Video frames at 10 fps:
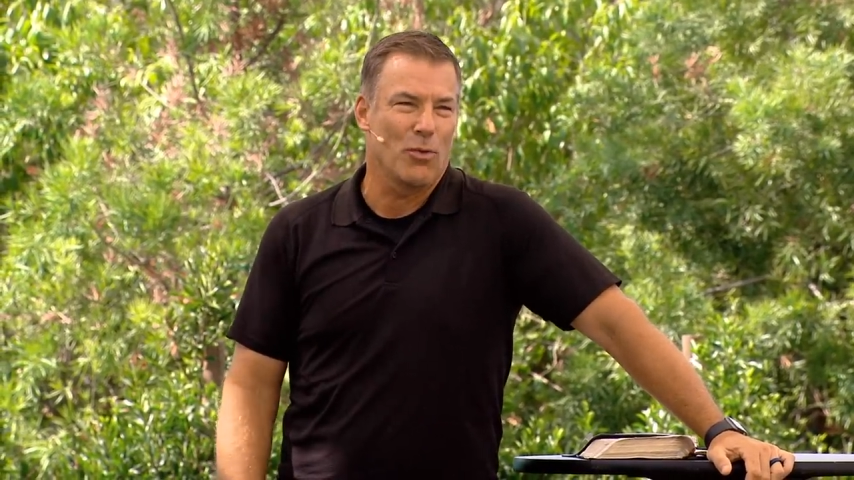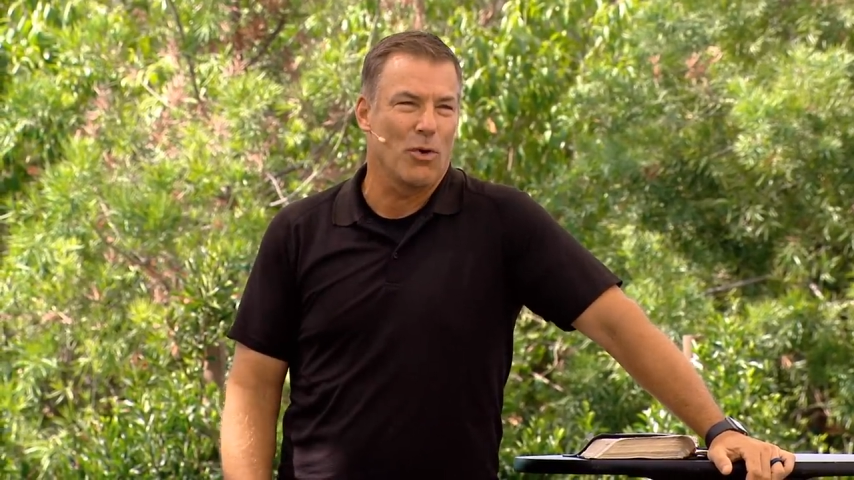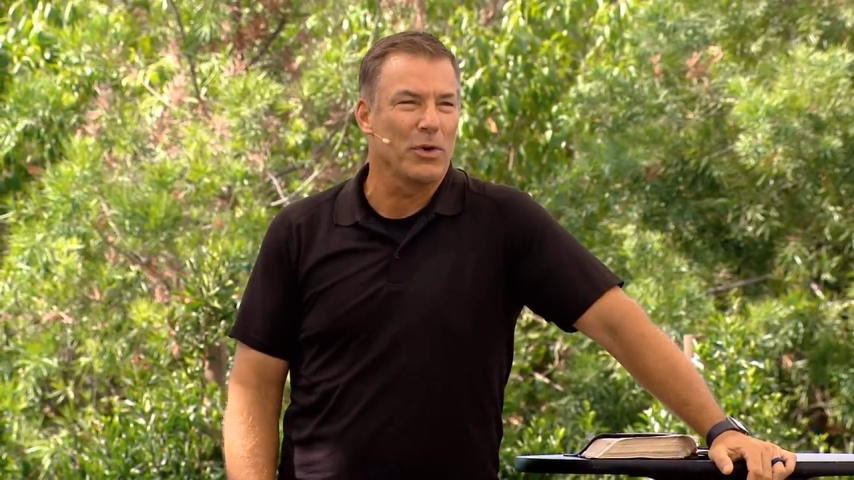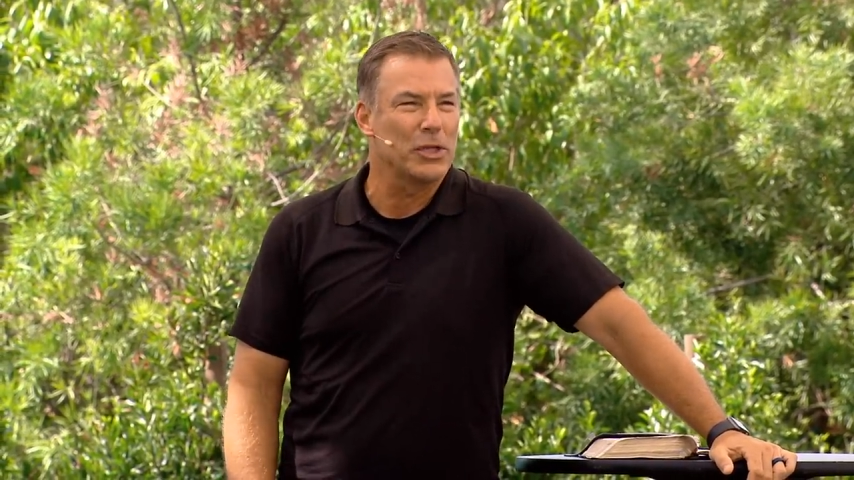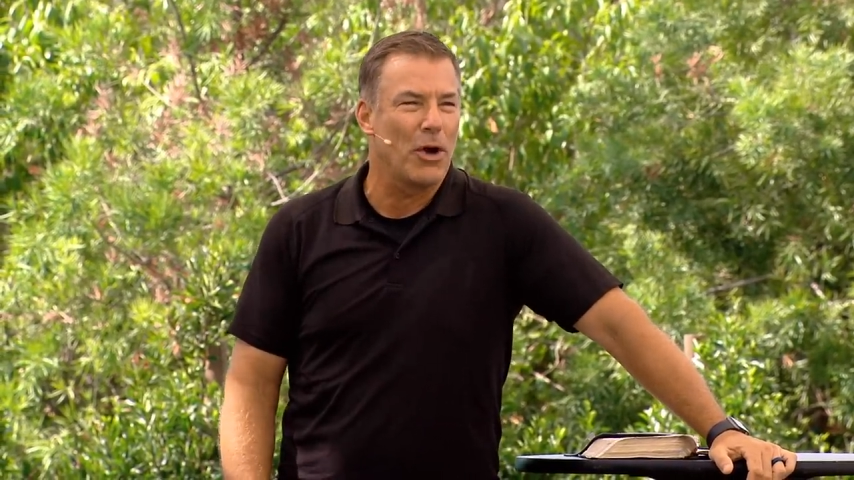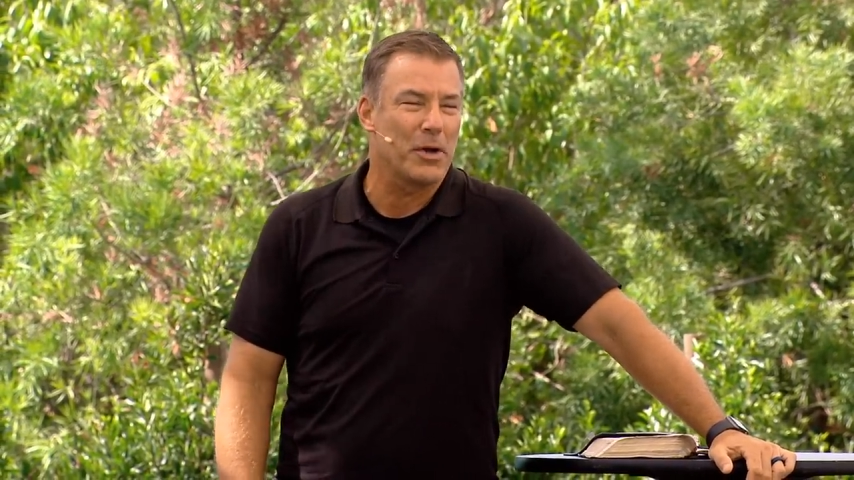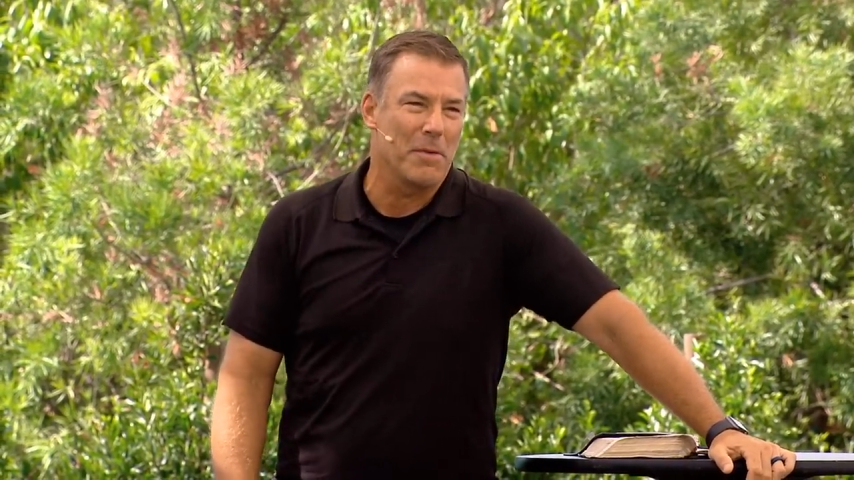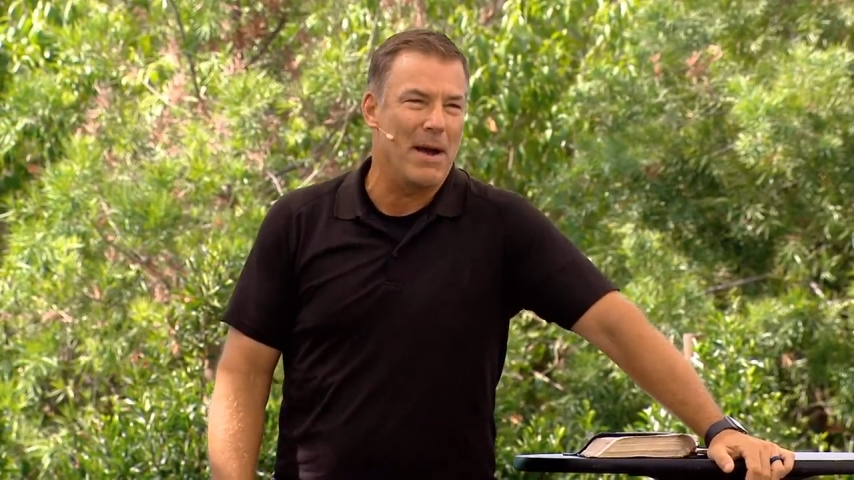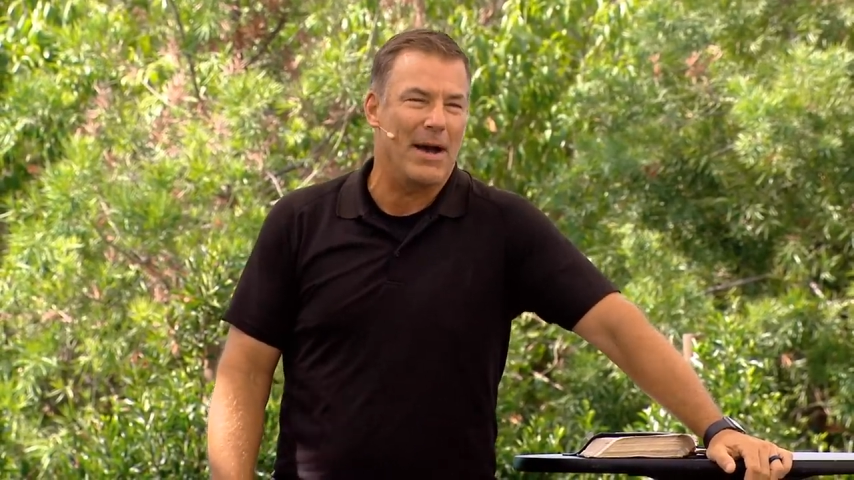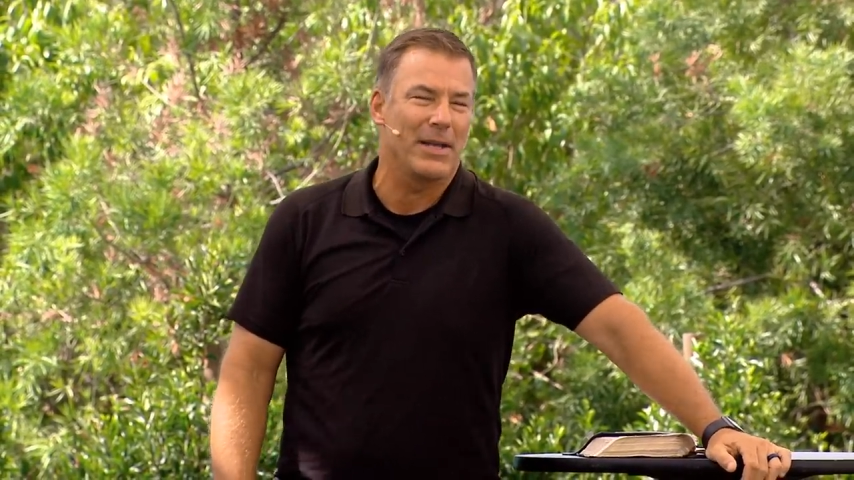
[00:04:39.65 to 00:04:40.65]
what we're talking
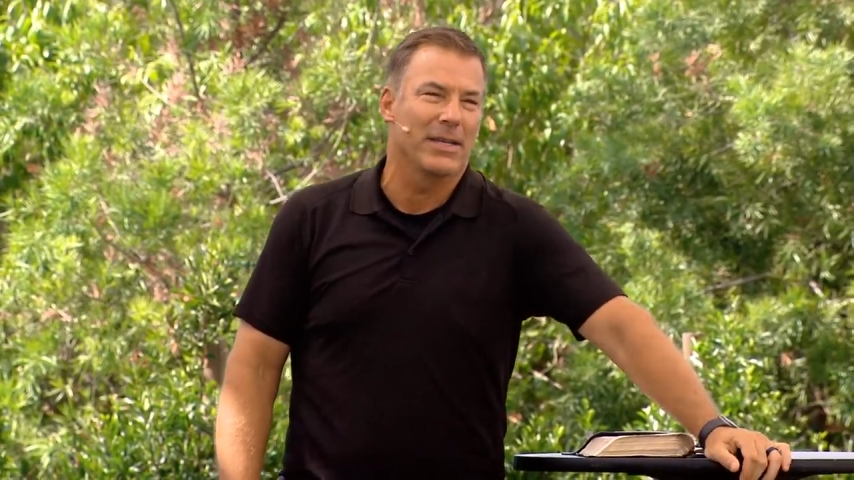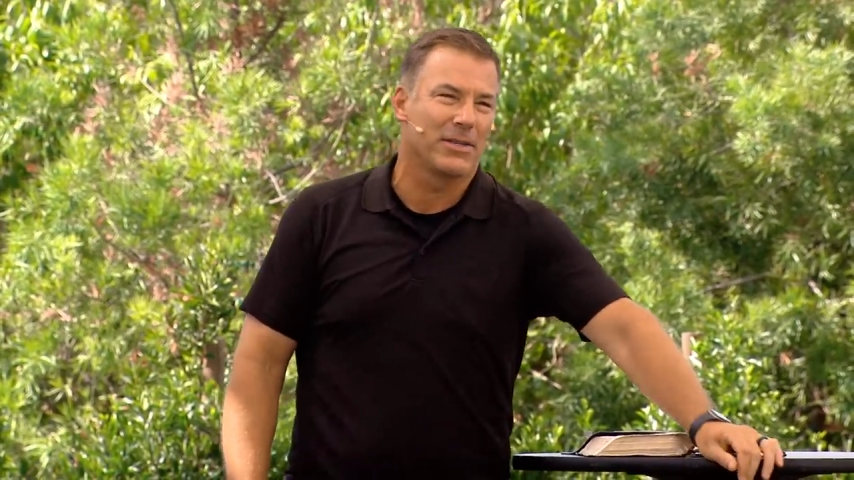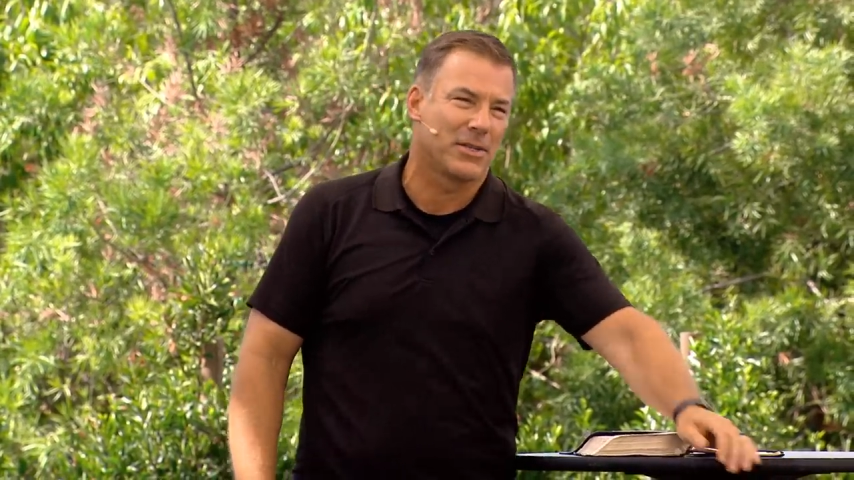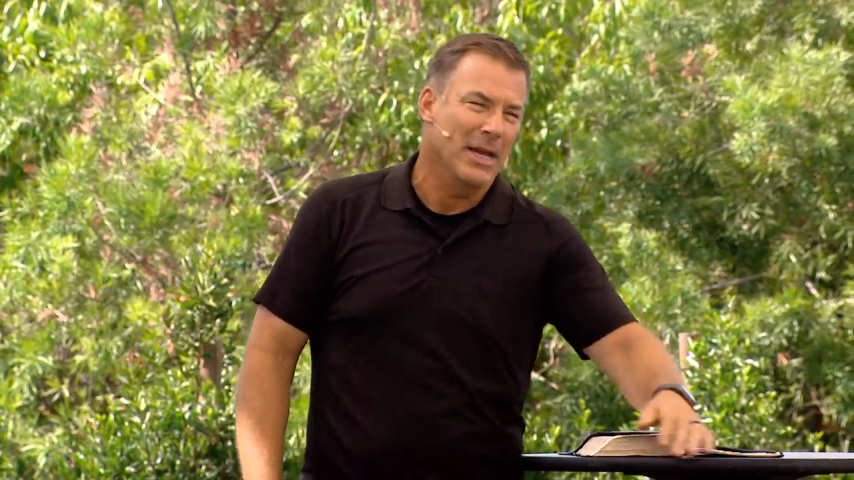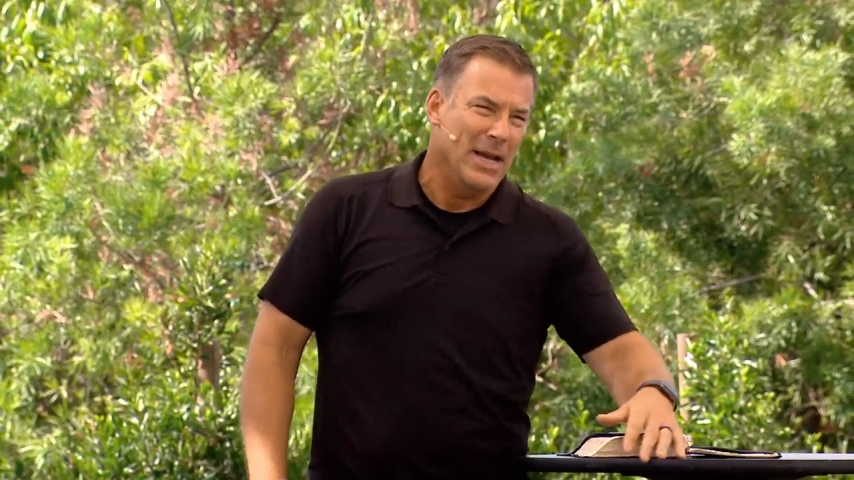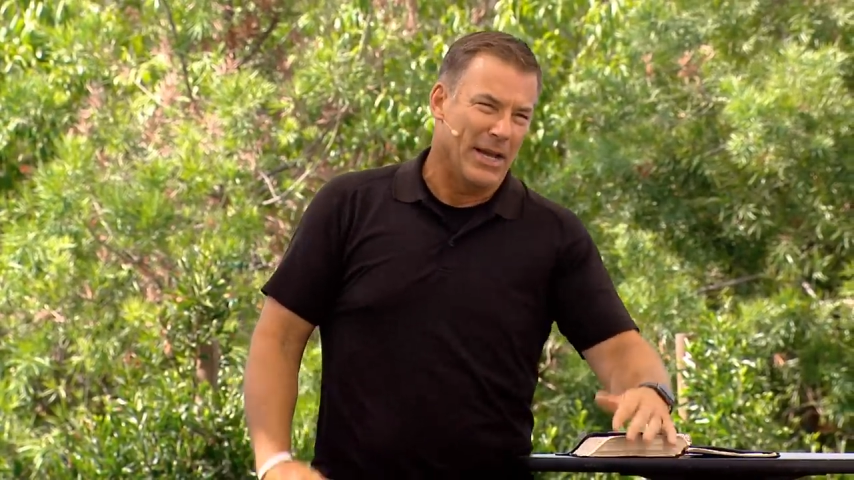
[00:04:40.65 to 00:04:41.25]
about is